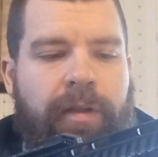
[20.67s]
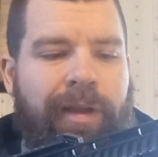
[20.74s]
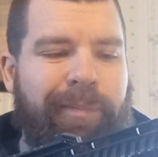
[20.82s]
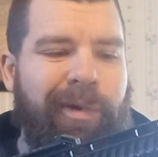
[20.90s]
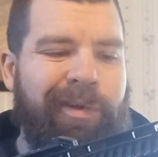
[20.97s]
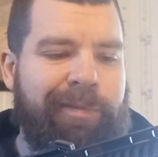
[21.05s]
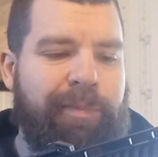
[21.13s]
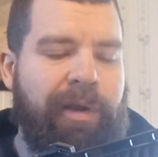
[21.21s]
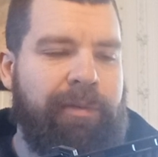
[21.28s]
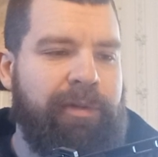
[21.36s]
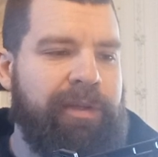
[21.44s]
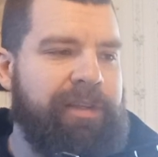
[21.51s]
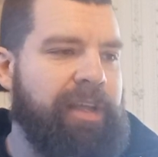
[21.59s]
I bought it
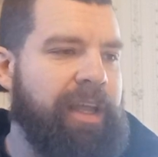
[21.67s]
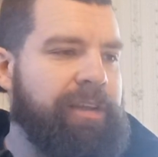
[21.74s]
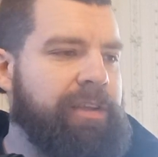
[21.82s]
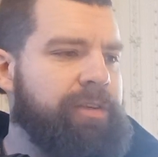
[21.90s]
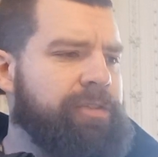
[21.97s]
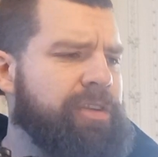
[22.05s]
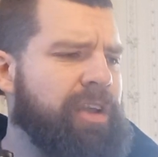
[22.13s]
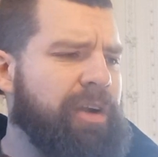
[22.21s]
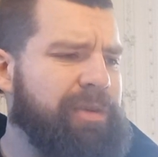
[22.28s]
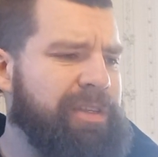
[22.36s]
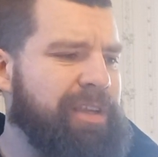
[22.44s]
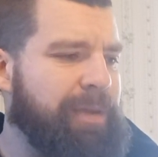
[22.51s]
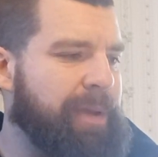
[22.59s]
probably 10 years ago. I want
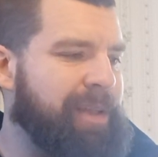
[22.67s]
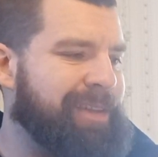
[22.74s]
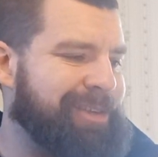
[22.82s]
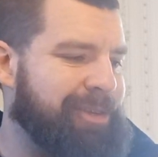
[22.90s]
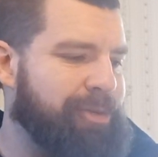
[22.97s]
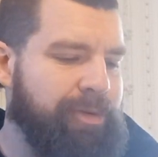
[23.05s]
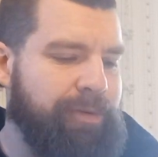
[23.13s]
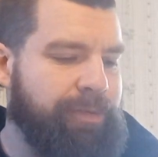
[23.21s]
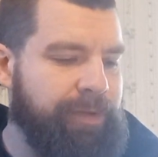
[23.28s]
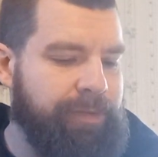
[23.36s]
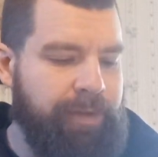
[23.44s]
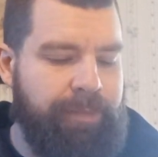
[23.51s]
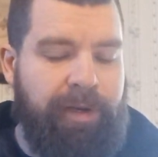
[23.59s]
to say I paid like
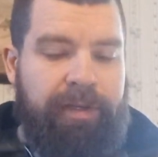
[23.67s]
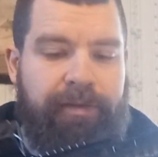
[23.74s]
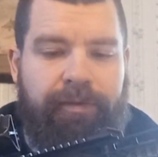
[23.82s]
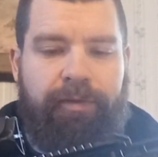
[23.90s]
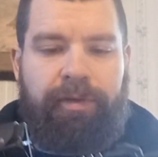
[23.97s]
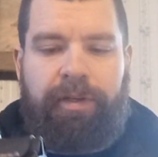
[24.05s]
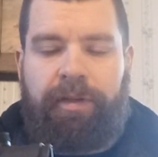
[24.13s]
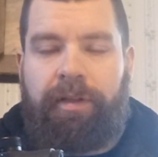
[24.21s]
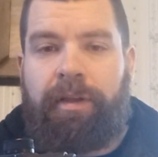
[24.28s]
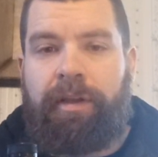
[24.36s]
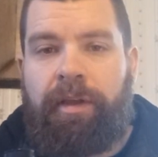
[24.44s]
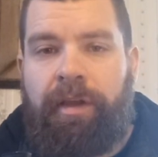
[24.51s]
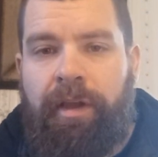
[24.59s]
$250 for it.
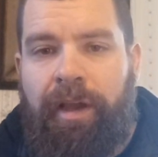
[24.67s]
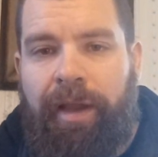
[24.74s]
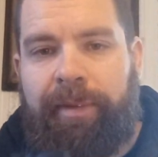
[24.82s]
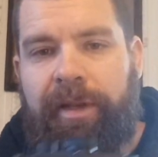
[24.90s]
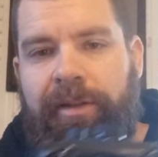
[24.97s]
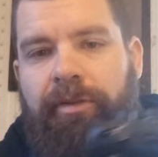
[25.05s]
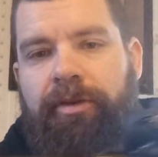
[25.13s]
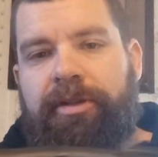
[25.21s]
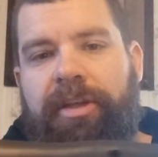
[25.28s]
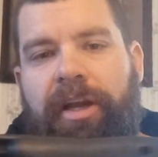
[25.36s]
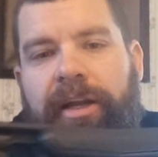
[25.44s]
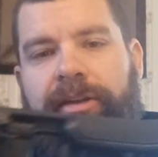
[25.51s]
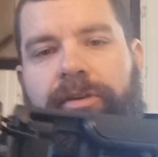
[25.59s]
I mean, it looks
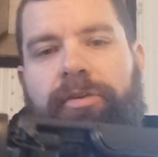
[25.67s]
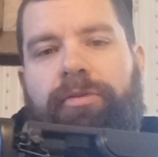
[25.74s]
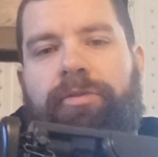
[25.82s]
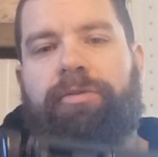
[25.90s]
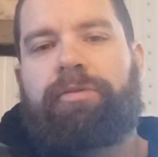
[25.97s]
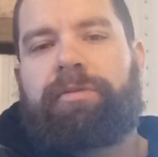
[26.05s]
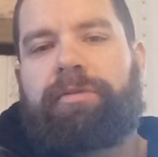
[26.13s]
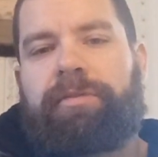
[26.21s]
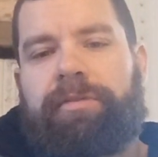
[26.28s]
kind of cool.